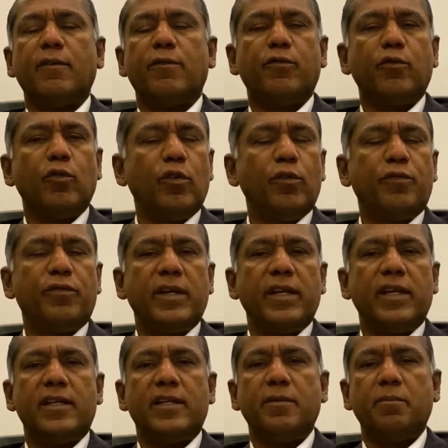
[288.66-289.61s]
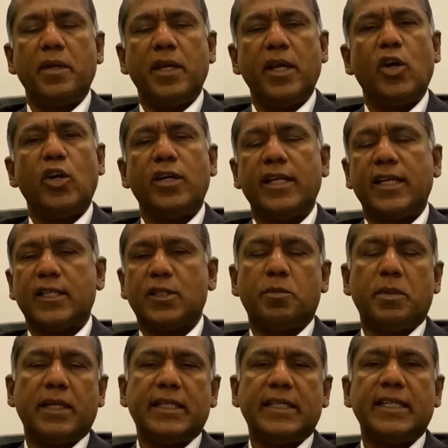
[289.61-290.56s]
fulfilled beyond
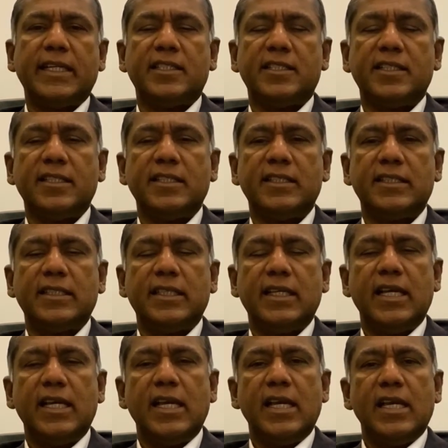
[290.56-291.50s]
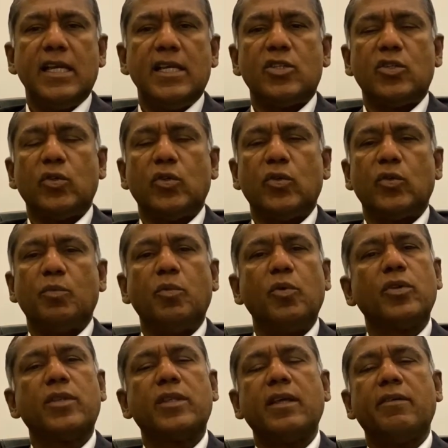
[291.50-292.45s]
expectations. So
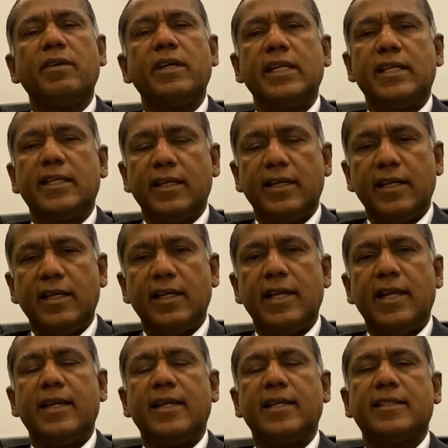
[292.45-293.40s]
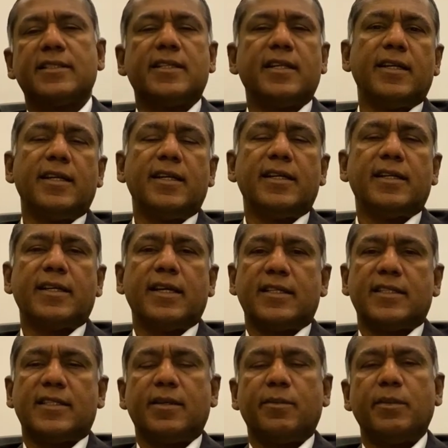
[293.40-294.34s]
both our internal and external
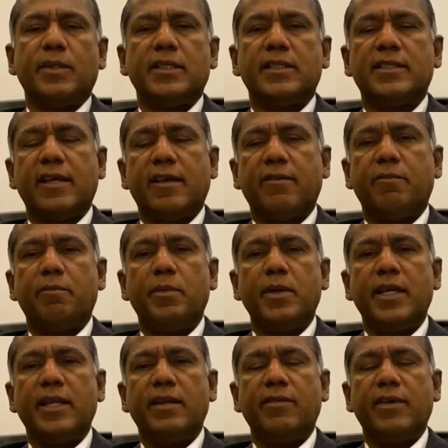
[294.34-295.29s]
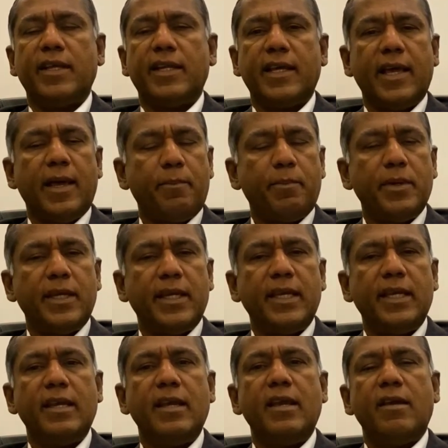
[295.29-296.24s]
customers have been very
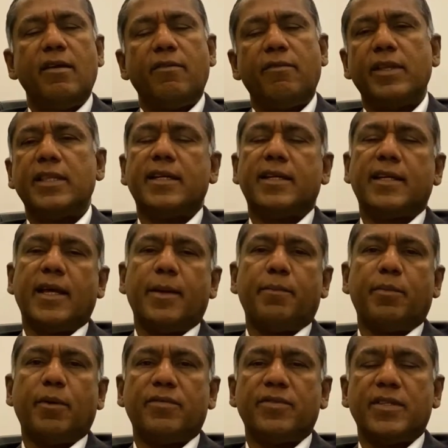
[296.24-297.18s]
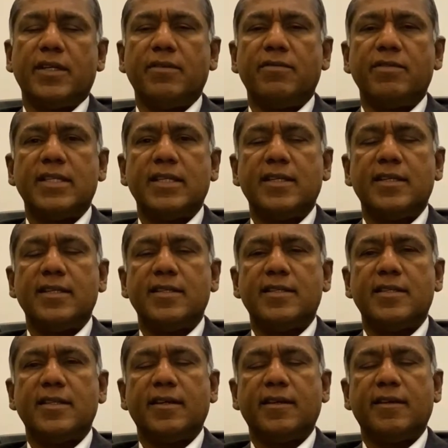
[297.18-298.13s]
happy with the type of
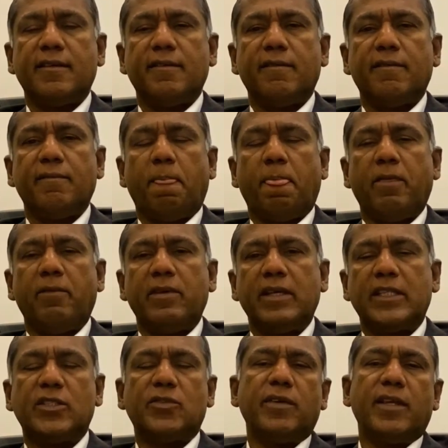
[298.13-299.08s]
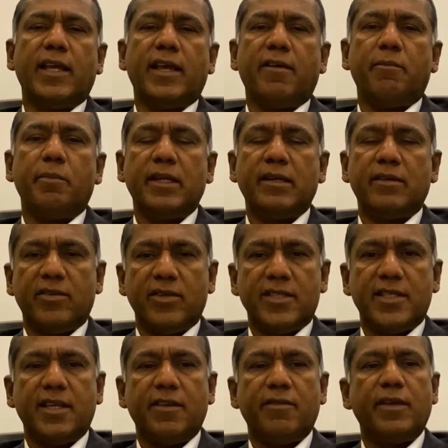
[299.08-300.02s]
services which we have been
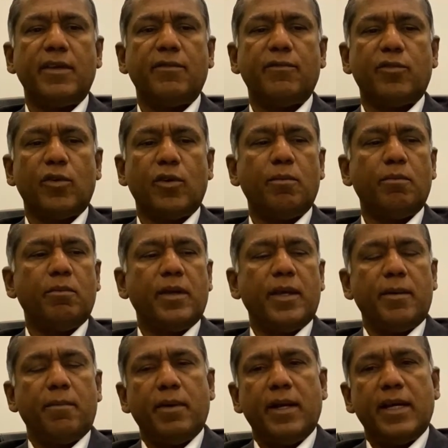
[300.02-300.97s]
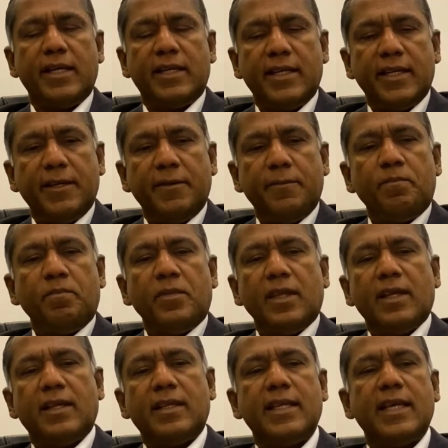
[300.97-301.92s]
receiving from MIT.
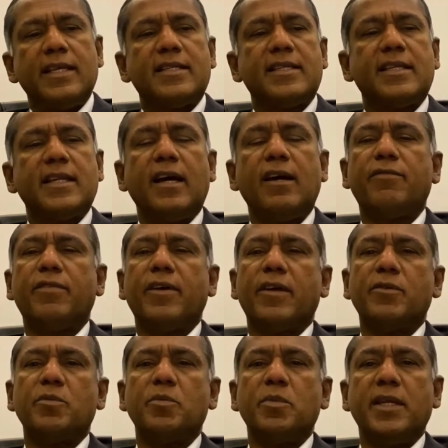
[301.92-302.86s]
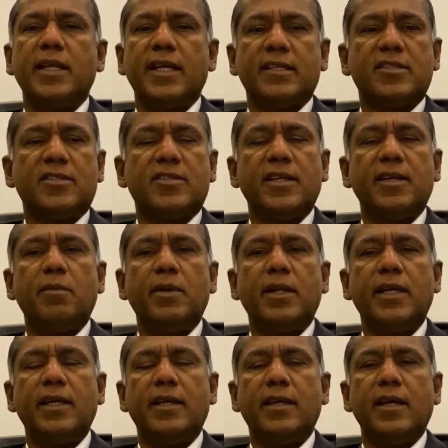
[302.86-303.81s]
Their staff has been
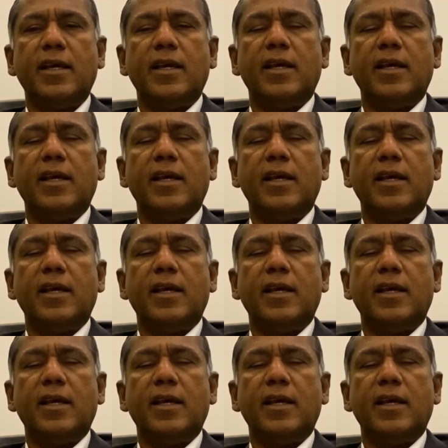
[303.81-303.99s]
extremely